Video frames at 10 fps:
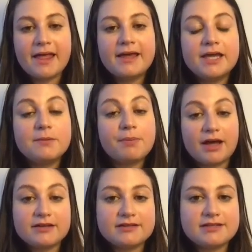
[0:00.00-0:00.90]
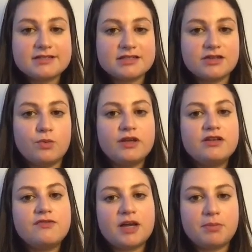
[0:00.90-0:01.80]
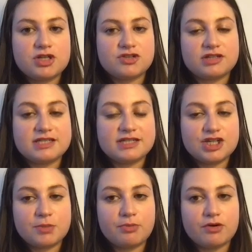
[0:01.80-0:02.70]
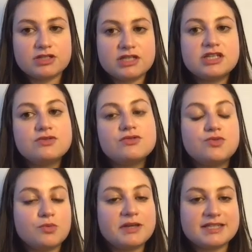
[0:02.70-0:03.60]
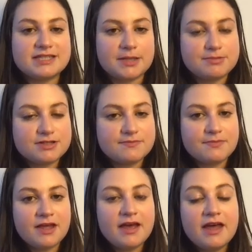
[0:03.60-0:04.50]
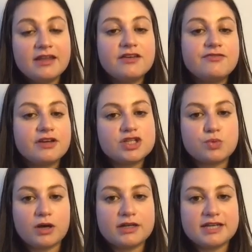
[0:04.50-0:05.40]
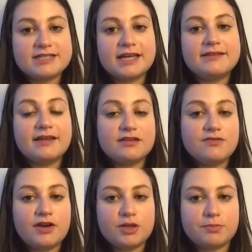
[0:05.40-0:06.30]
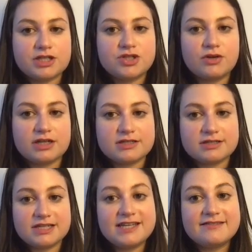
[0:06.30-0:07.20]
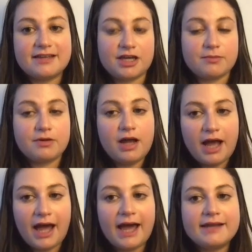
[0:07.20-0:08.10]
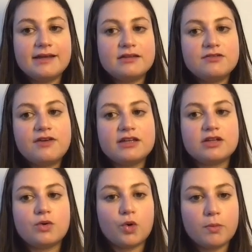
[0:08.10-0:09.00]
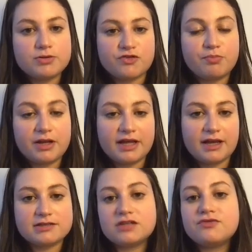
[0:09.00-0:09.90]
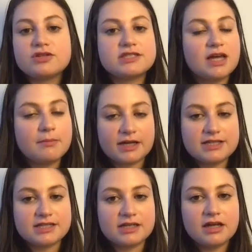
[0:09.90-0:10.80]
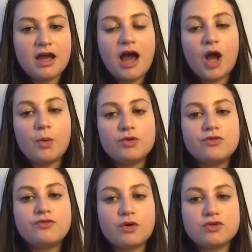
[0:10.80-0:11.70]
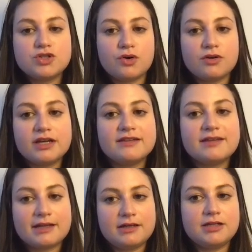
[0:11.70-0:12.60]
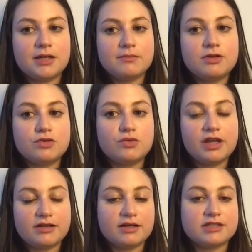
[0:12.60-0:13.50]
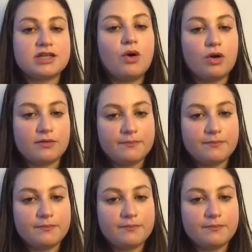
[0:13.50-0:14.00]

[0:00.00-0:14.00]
In practice, we divide personalization process into two main steps. The first one is identify the personas in the game. Identify the groups of players that for some reason I want to focus on and treating them together as a whole.